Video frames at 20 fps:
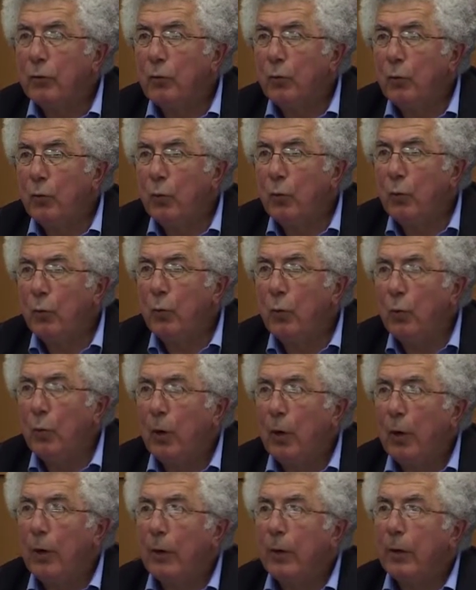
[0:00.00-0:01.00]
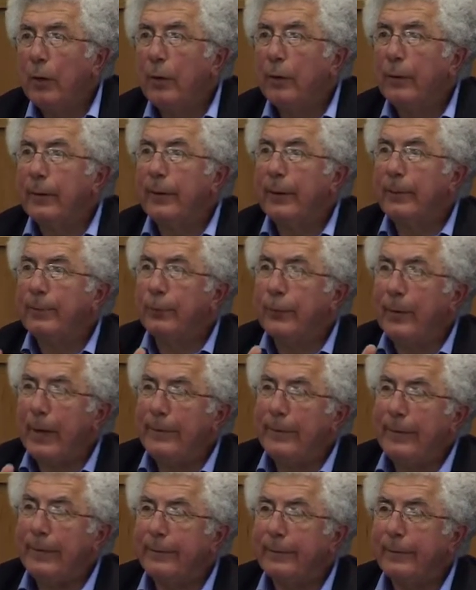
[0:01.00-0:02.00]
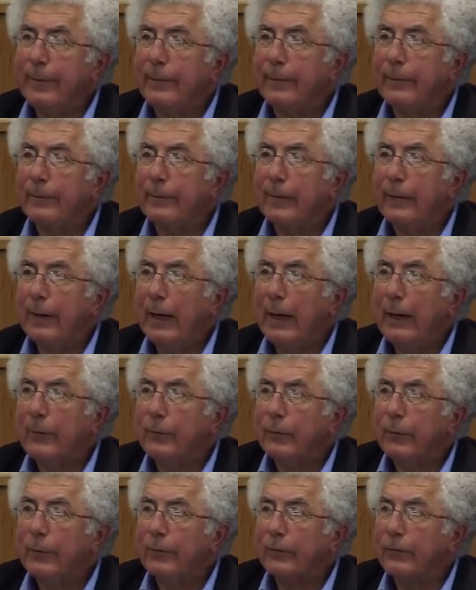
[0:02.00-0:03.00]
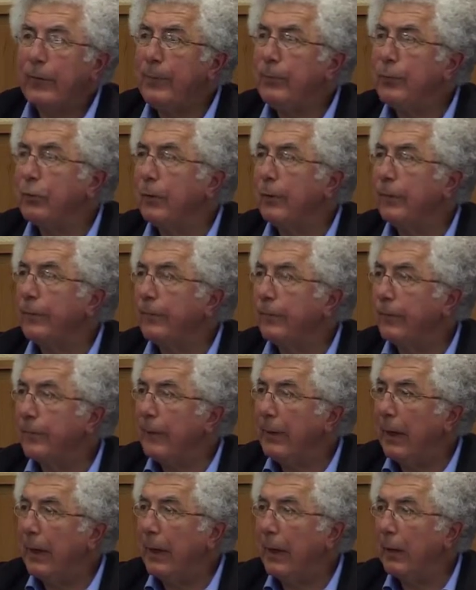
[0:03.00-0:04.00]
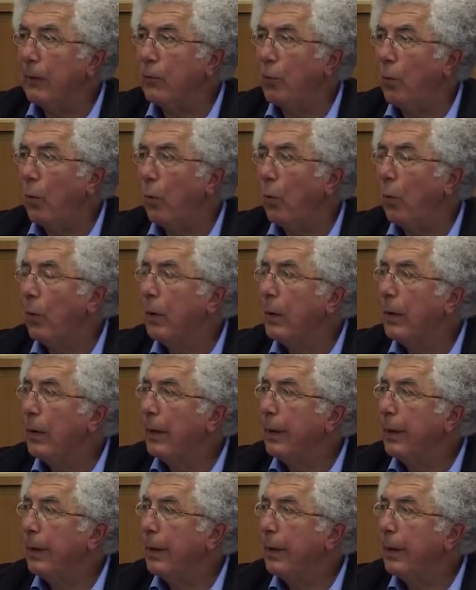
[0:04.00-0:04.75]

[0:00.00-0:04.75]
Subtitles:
to the premises and prescriptions of the Iron Wall